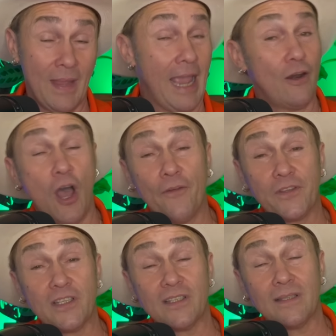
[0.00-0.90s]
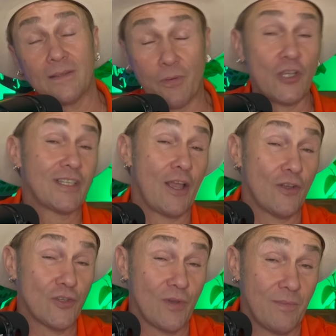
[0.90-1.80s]
And often because I
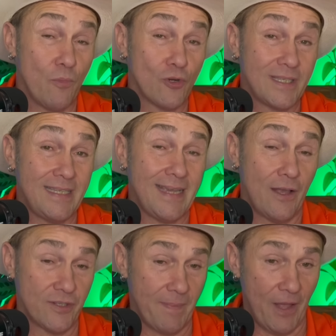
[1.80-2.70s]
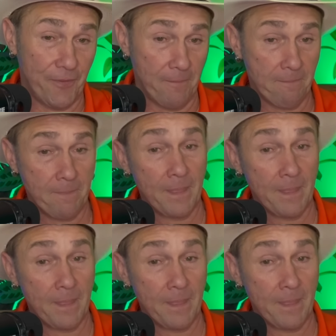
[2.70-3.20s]
also get more details about them.